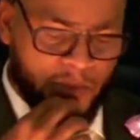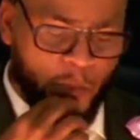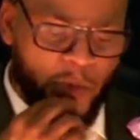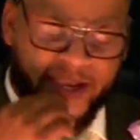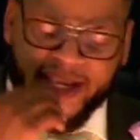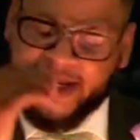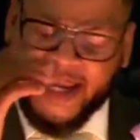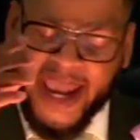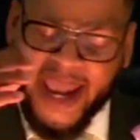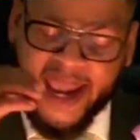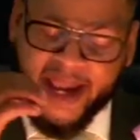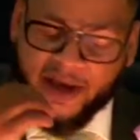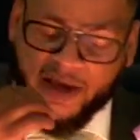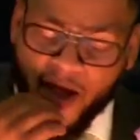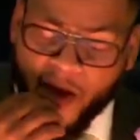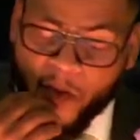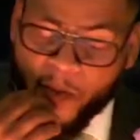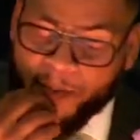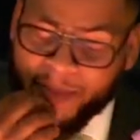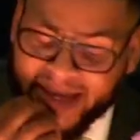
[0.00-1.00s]
We can't
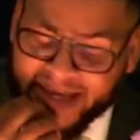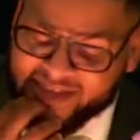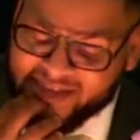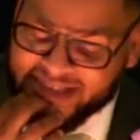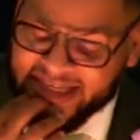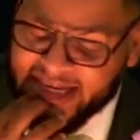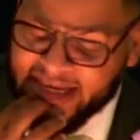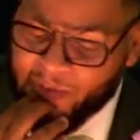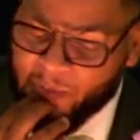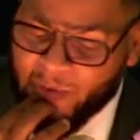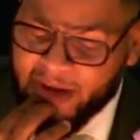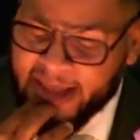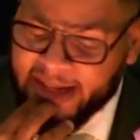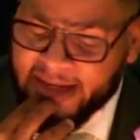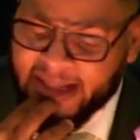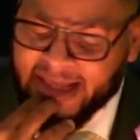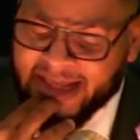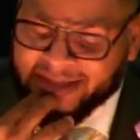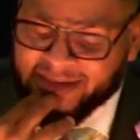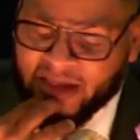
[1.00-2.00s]
go missing
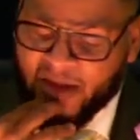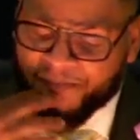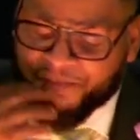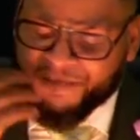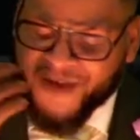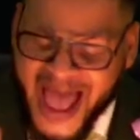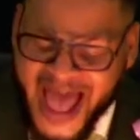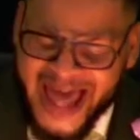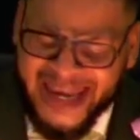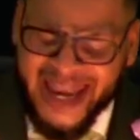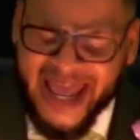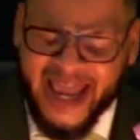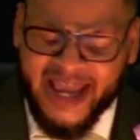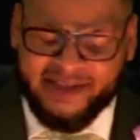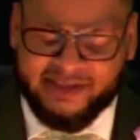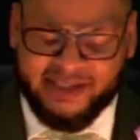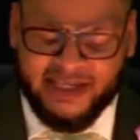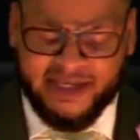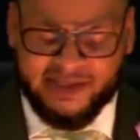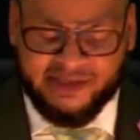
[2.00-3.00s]
when the
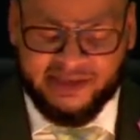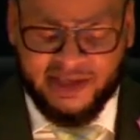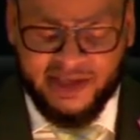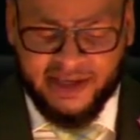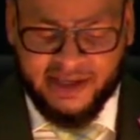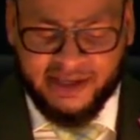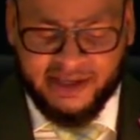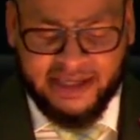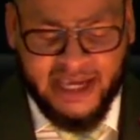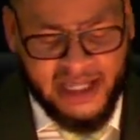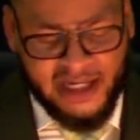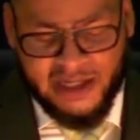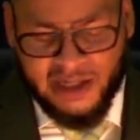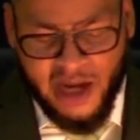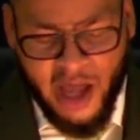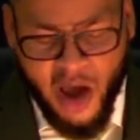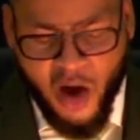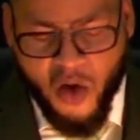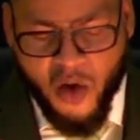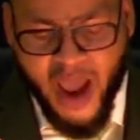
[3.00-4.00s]
finances get
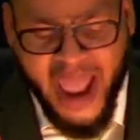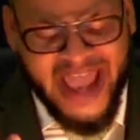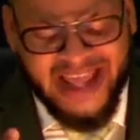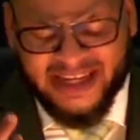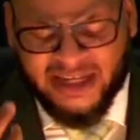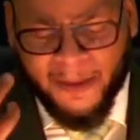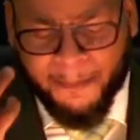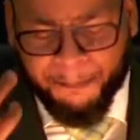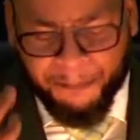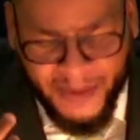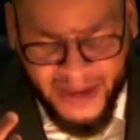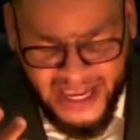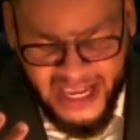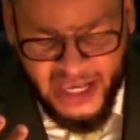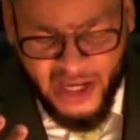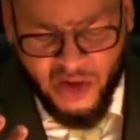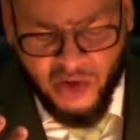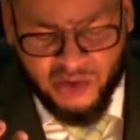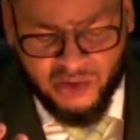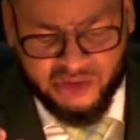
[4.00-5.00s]
low and the
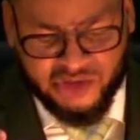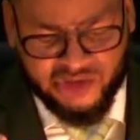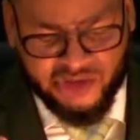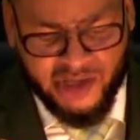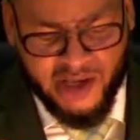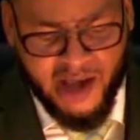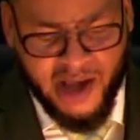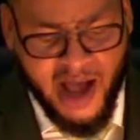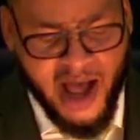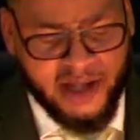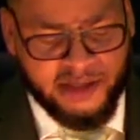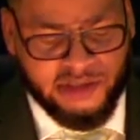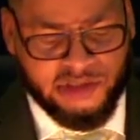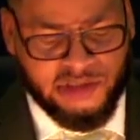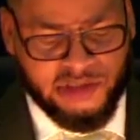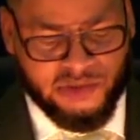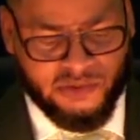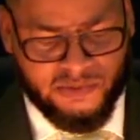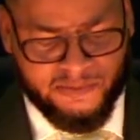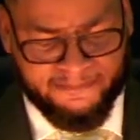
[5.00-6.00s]
bills are
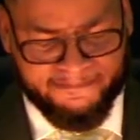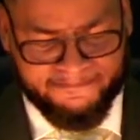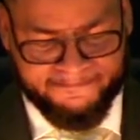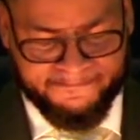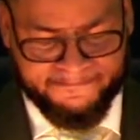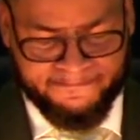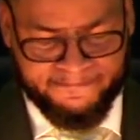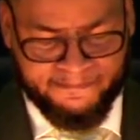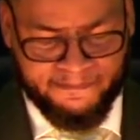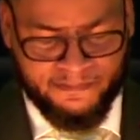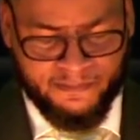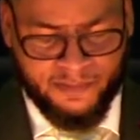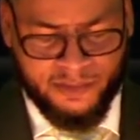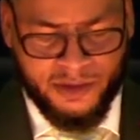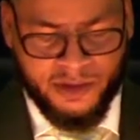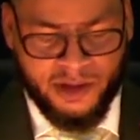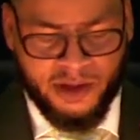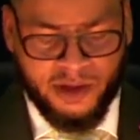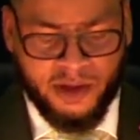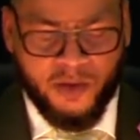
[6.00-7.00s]
due.
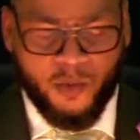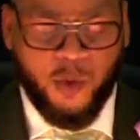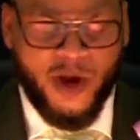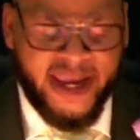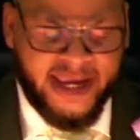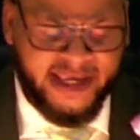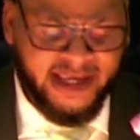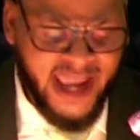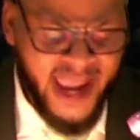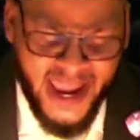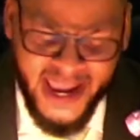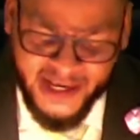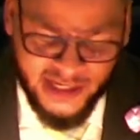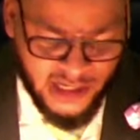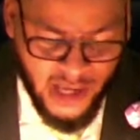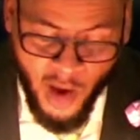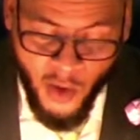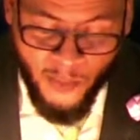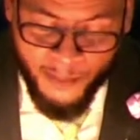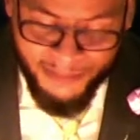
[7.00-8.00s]
We
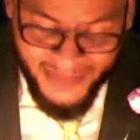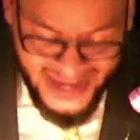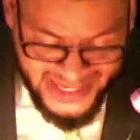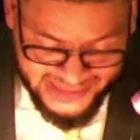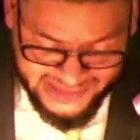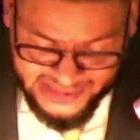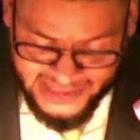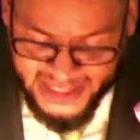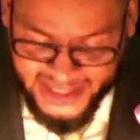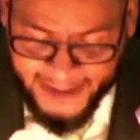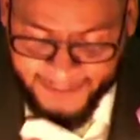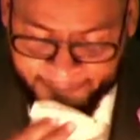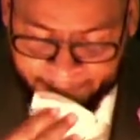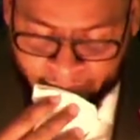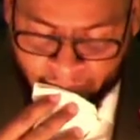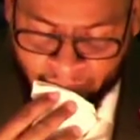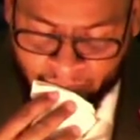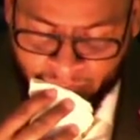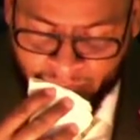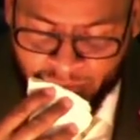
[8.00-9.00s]
can't go missing
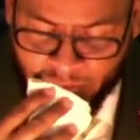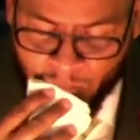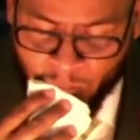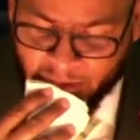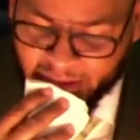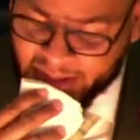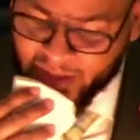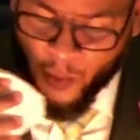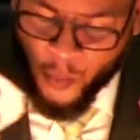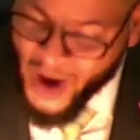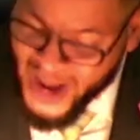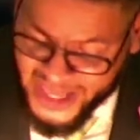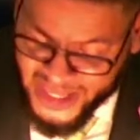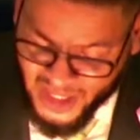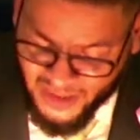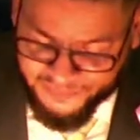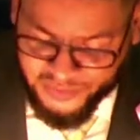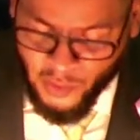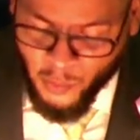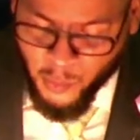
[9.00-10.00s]
when the
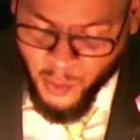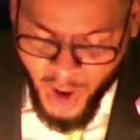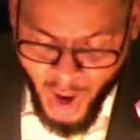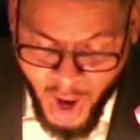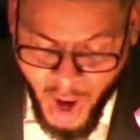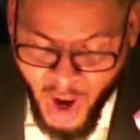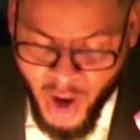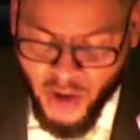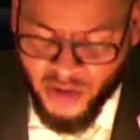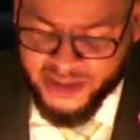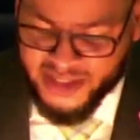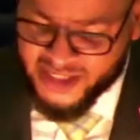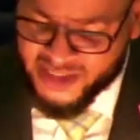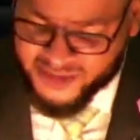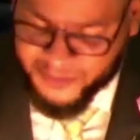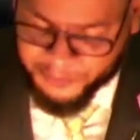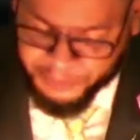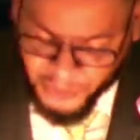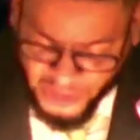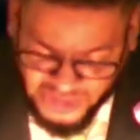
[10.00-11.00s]
weight of the world
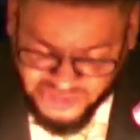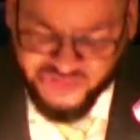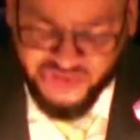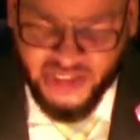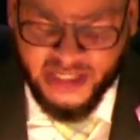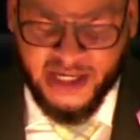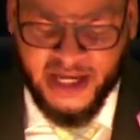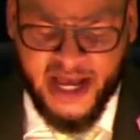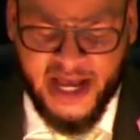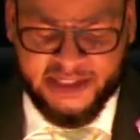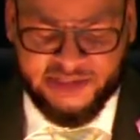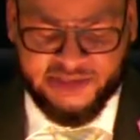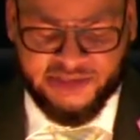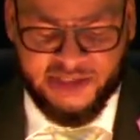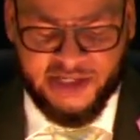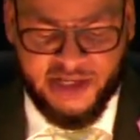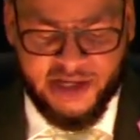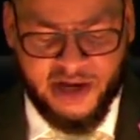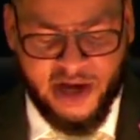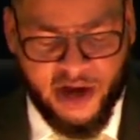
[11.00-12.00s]
is pushing us
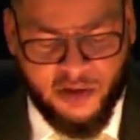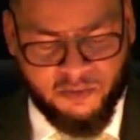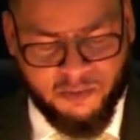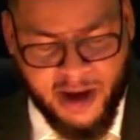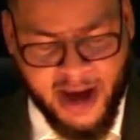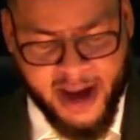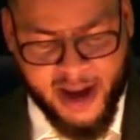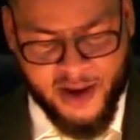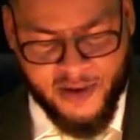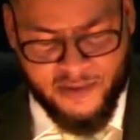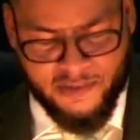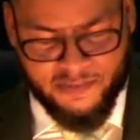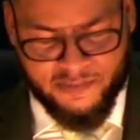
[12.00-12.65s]
around